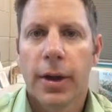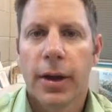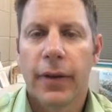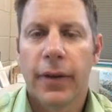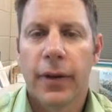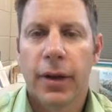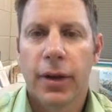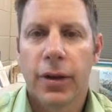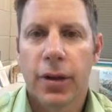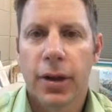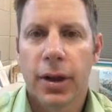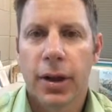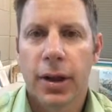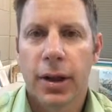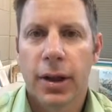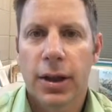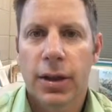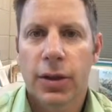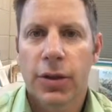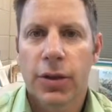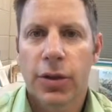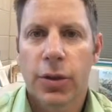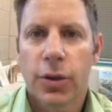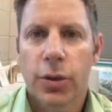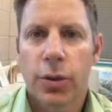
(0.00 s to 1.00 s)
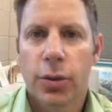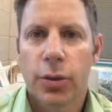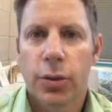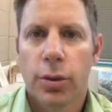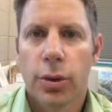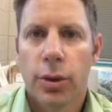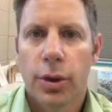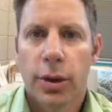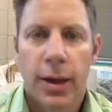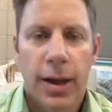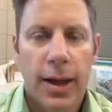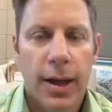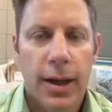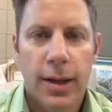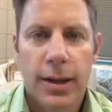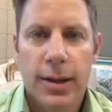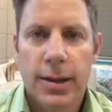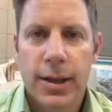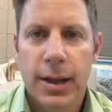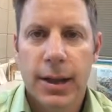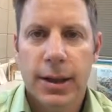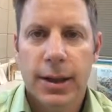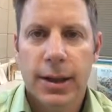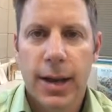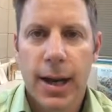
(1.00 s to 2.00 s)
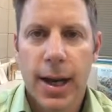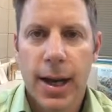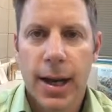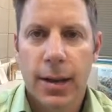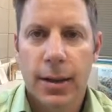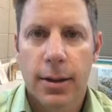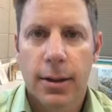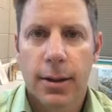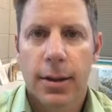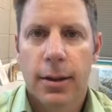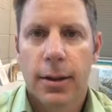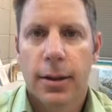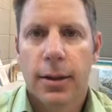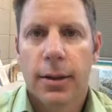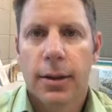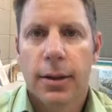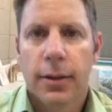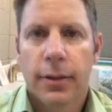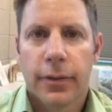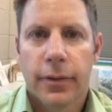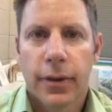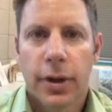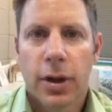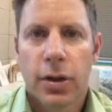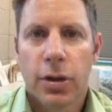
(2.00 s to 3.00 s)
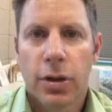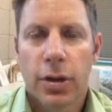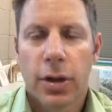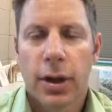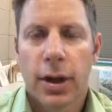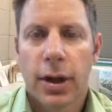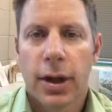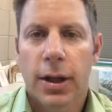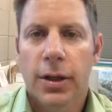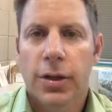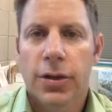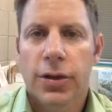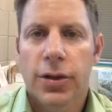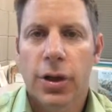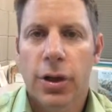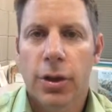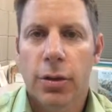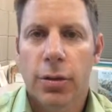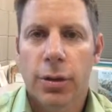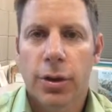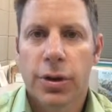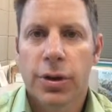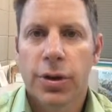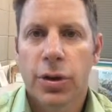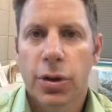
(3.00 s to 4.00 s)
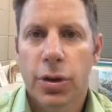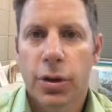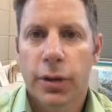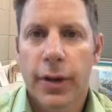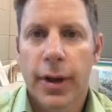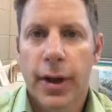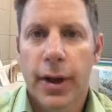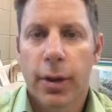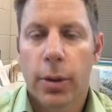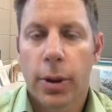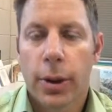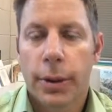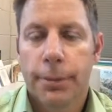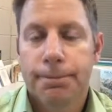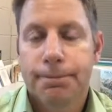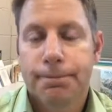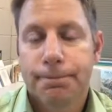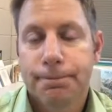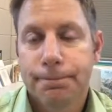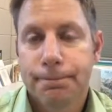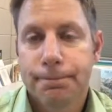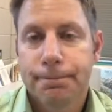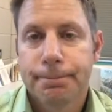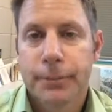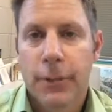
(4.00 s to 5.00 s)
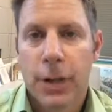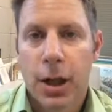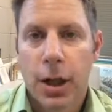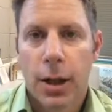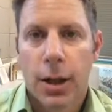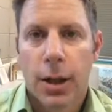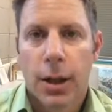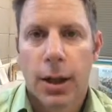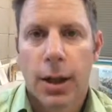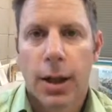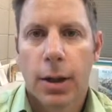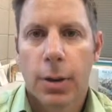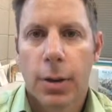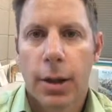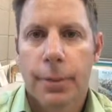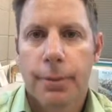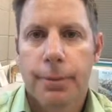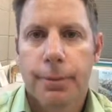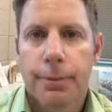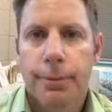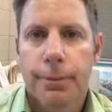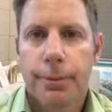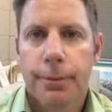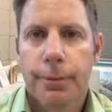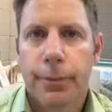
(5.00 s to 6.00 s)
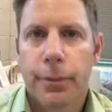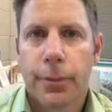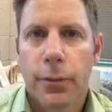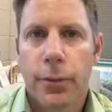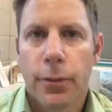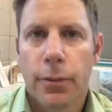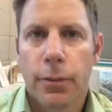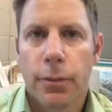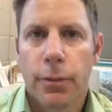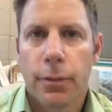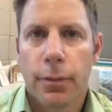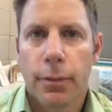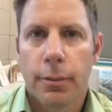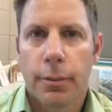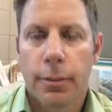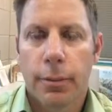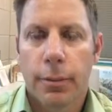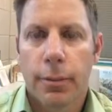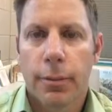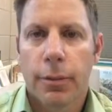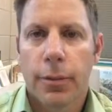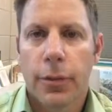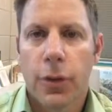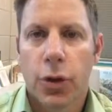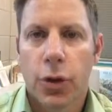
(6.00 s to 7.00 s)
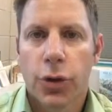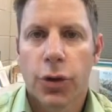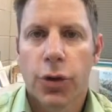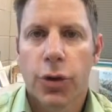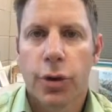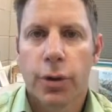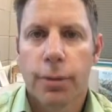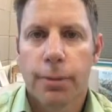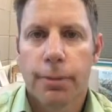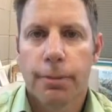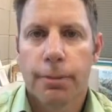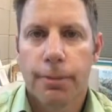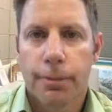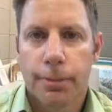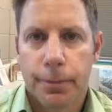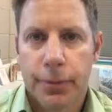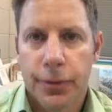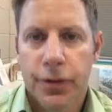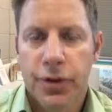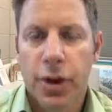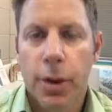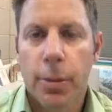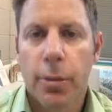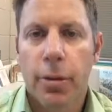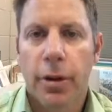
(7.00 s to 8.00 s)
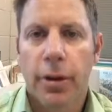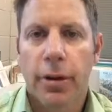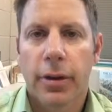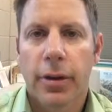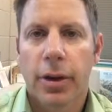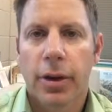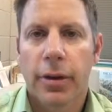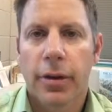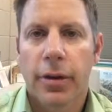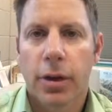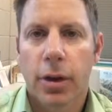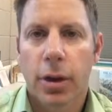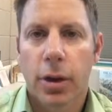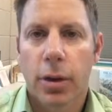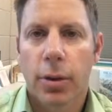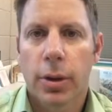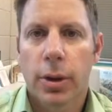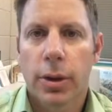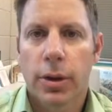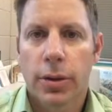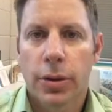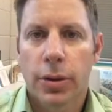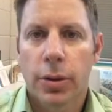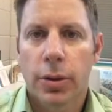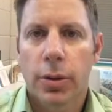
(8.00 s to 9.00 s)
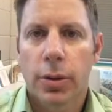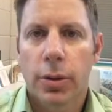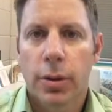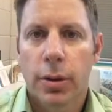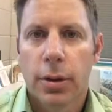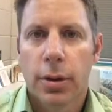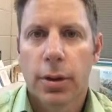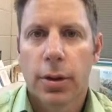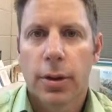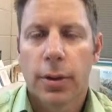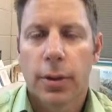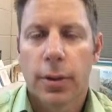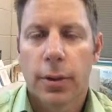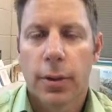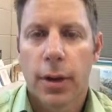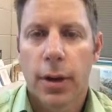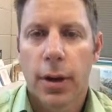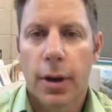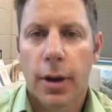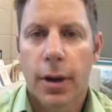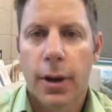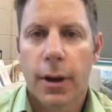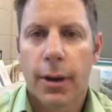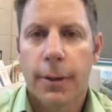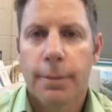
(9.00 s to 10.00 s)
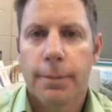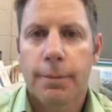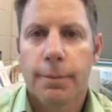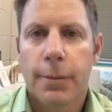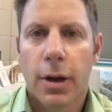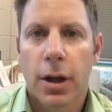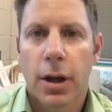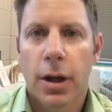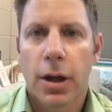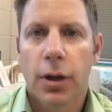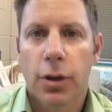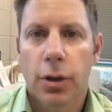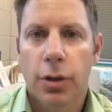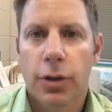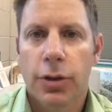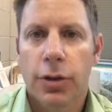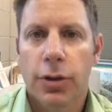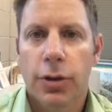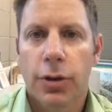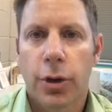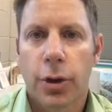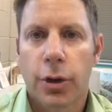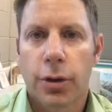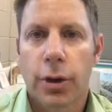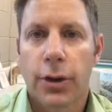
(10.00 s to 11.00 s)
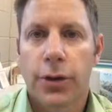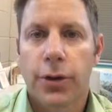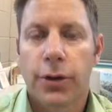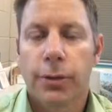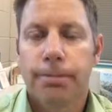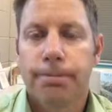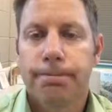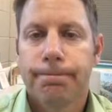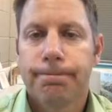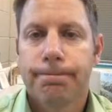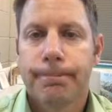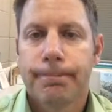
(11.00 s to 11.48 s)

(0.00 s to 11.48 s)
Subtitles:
and then you get kids to annotate that, then you can kind of see the result that way. Anyway, those are some of the things that go into a good, strong lesson.